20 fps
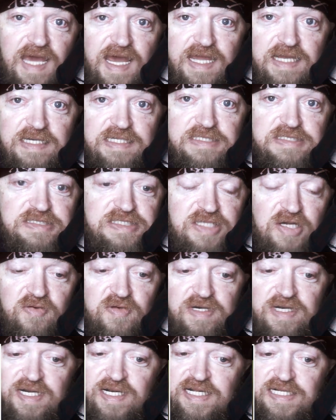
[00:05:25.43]
Gate, he's
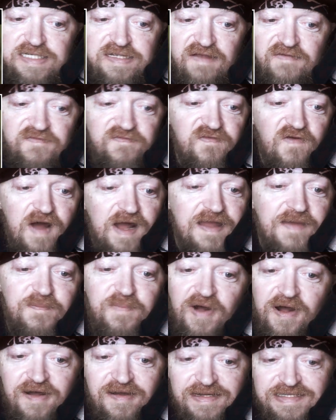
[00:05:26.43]
doing it. He's
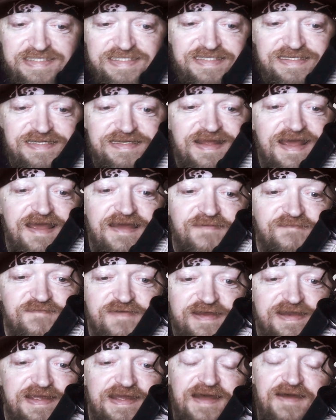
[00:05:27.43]
fucking pausing the damn
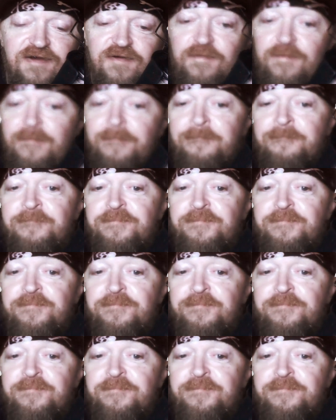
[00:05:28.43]
video.